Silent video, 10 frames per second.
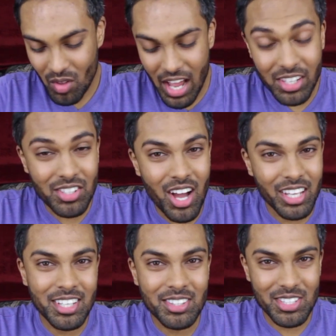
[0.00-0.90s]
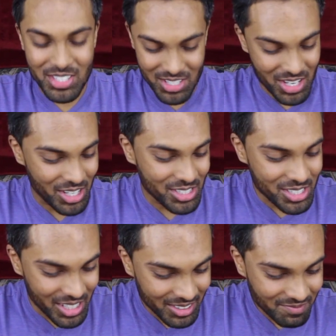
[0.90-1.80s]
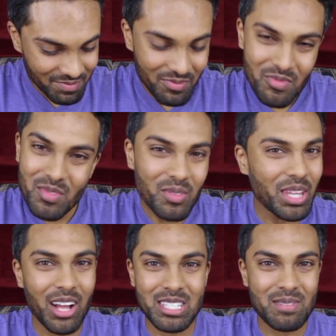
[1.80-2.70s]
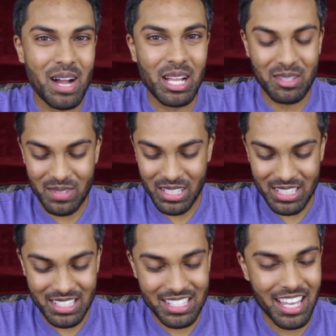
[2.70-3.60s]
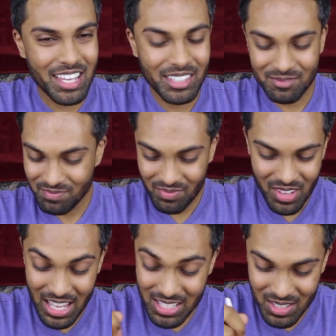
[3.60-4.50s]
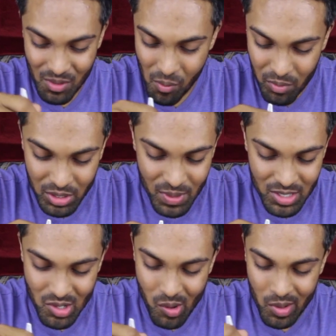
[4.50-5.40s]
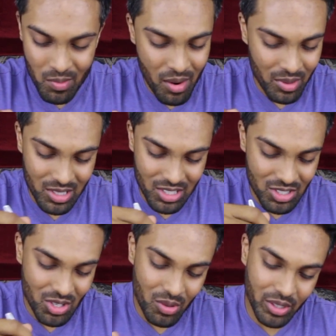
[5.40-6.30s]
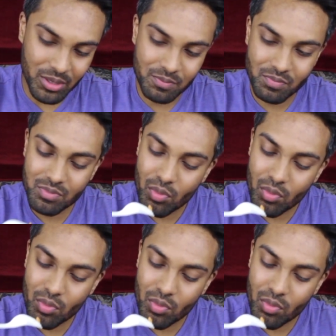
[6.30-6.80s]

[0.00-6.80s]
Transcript: I cannot eat this dish without smiling, because it's brings back so many memories, and it's so good.